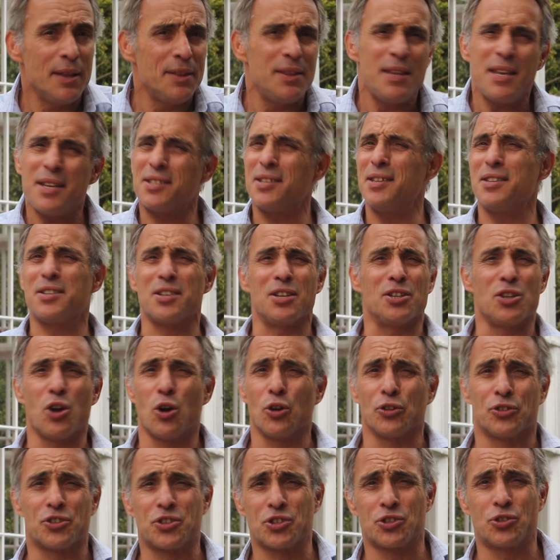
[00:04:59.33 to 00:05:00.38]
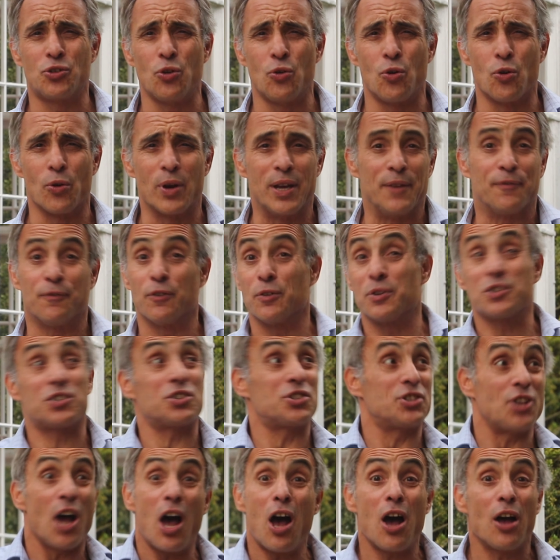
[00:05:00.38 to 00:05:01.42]
This is an odd story. For a
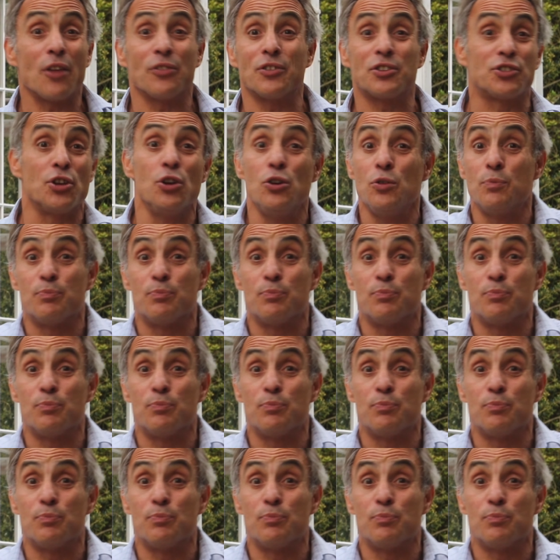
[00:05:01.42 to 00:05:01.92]
start, the two